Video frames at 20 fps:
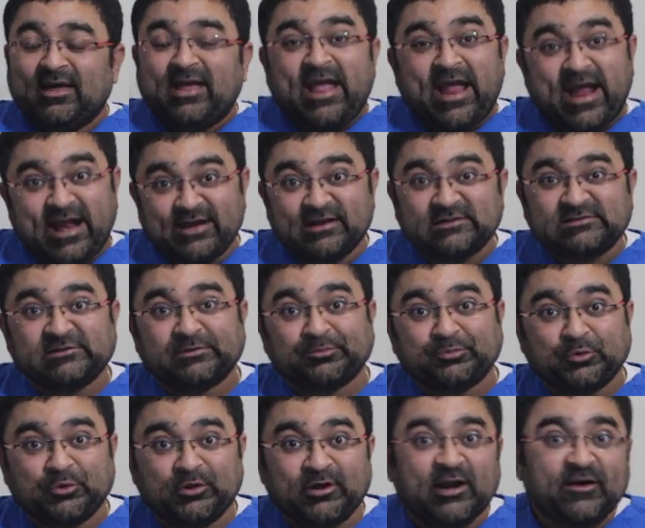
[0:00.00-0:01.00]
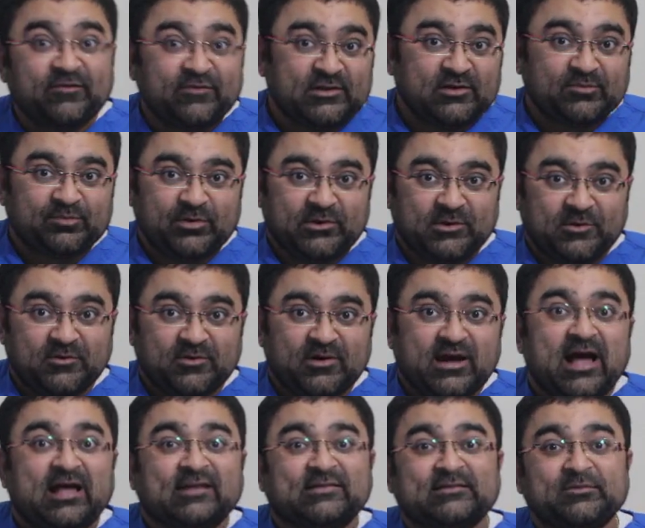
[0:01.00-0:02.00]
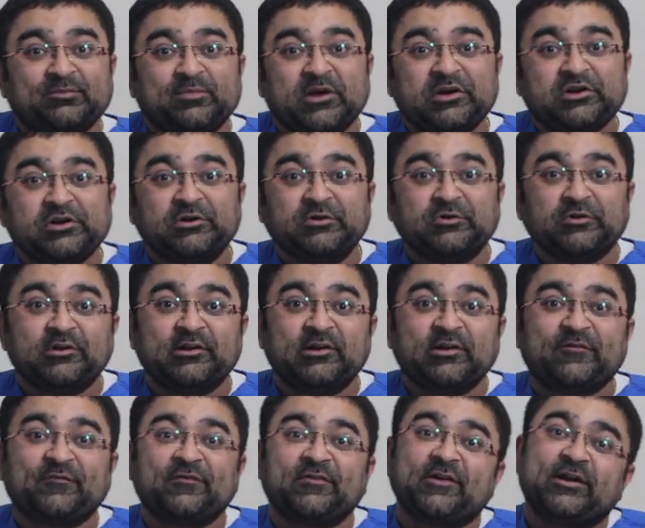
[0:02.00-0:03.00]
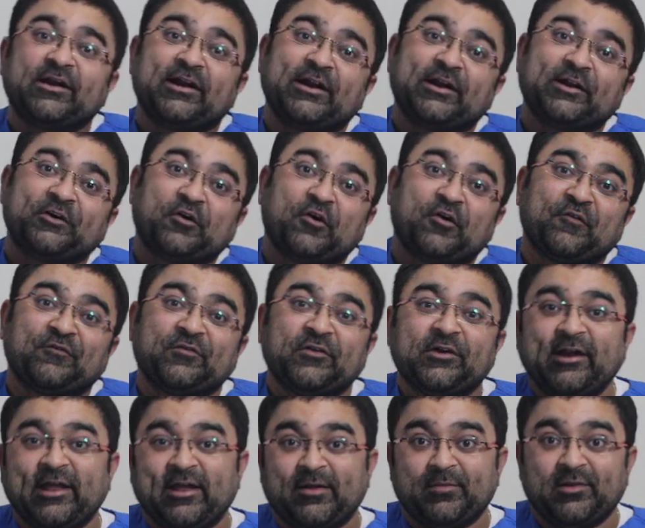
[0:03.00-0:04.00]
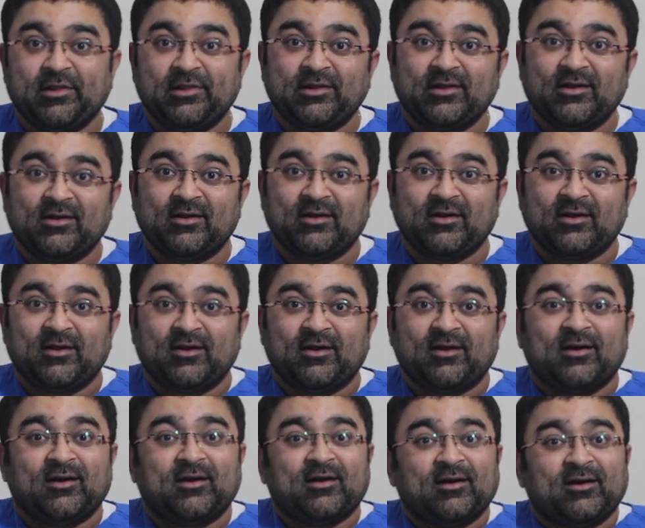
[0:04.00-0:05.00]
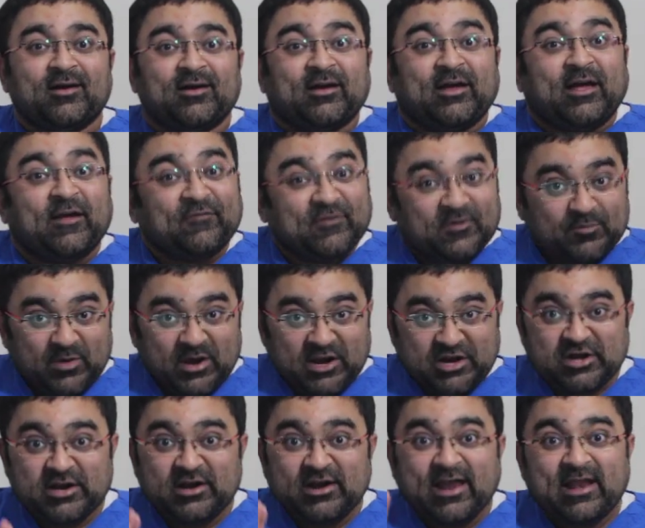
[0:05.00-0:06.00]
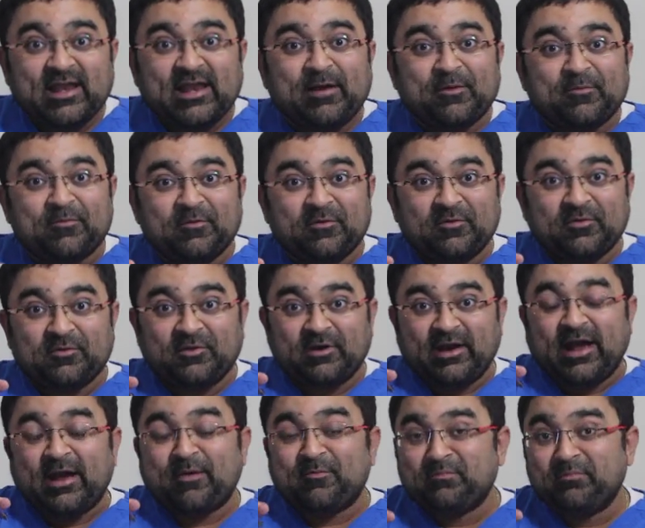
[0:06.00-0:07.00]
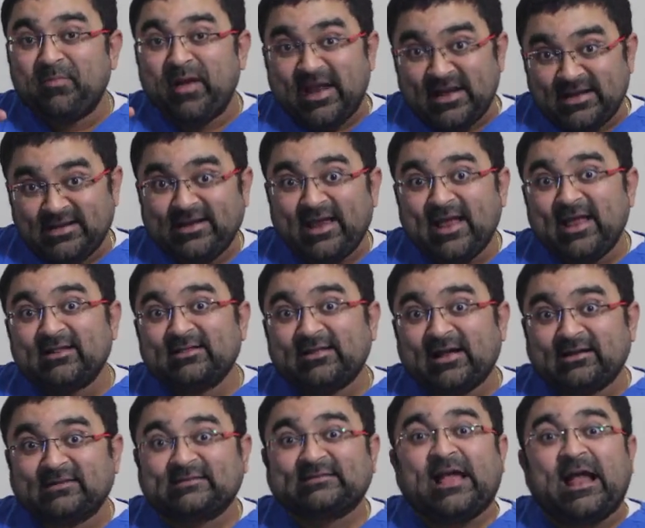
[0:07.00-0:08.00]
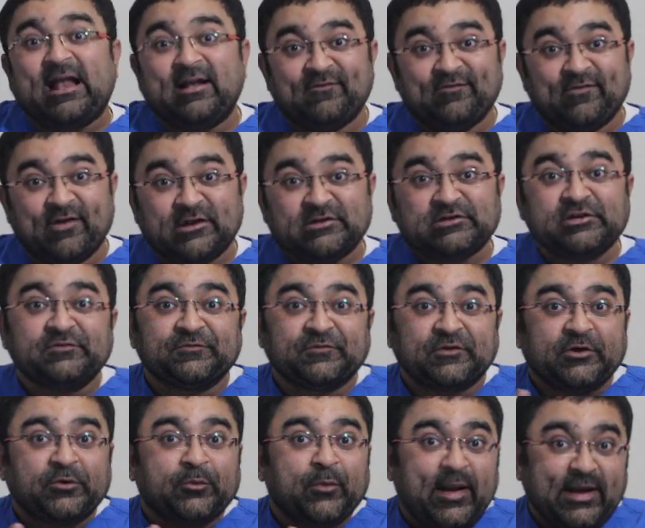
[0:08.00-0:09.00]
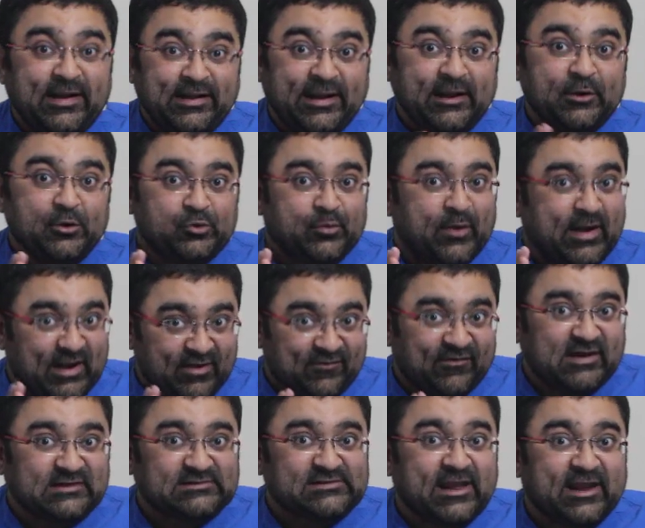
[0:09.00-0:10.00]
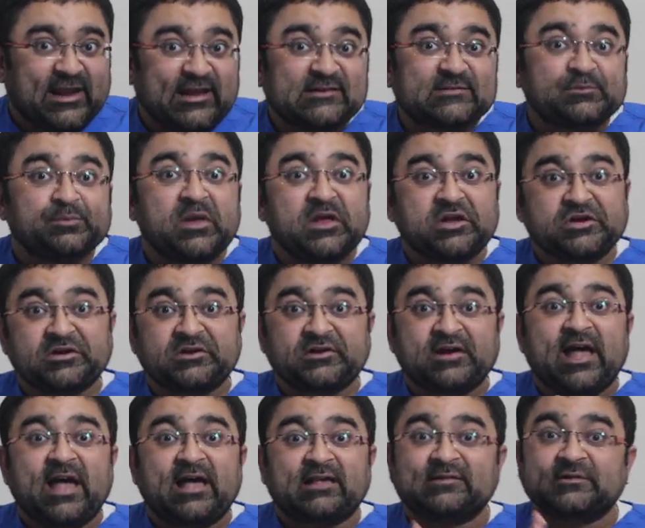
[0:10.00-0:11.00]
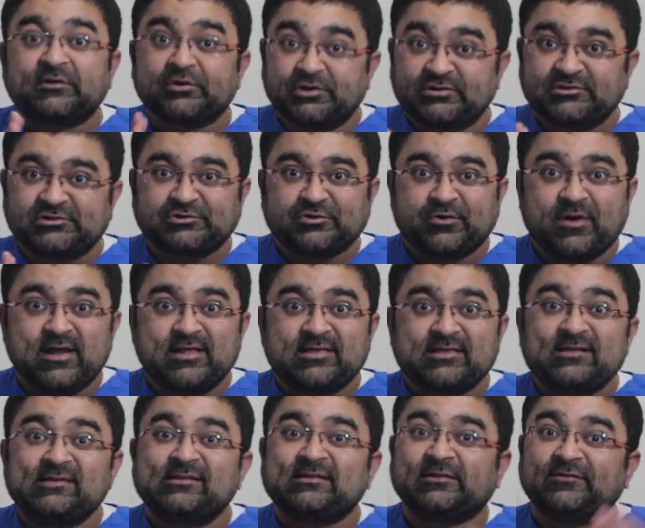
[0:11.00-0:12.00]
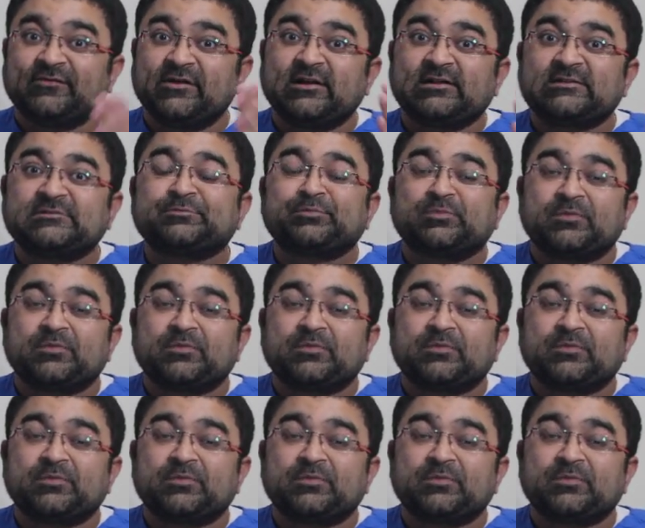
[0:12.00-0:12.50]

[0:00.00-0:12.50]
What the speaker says: head is supported with a pillow. Ask the patient to lift the head off the table. If the patient can maintain that side flexion for 20 to 25 seconds, patient has good strength in cervical